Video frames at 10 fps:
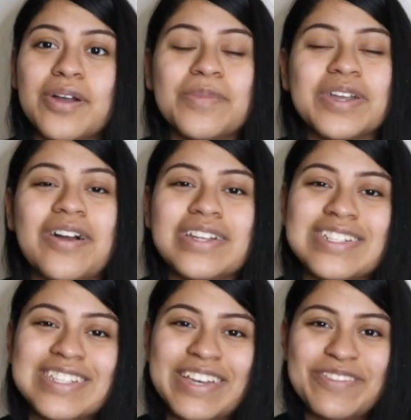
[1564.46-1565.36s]
Oh my gosh,
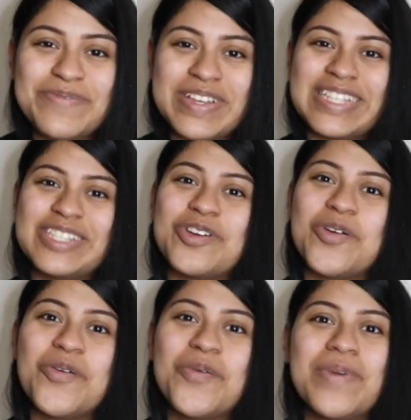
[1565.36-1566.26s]
it's giving me
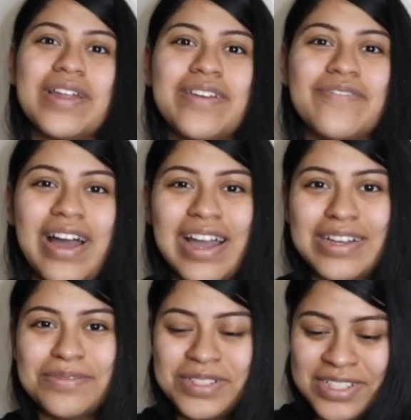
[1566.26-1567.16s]
so many
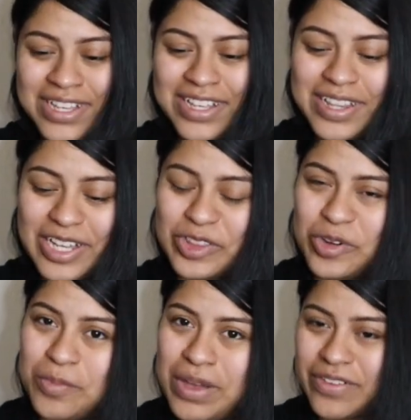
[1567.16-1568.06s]
vibes, like
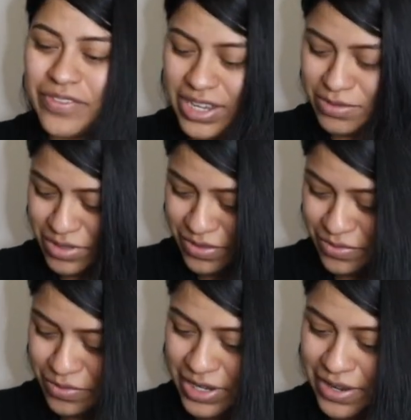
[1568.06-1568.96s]
throwback vibes
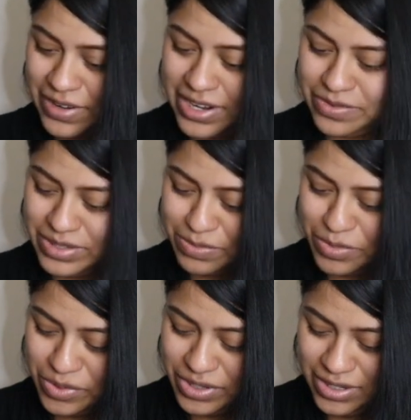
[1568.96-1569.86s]
of when Gabriela was
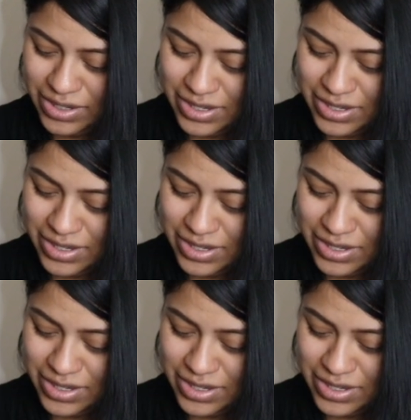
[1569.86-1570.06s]
born.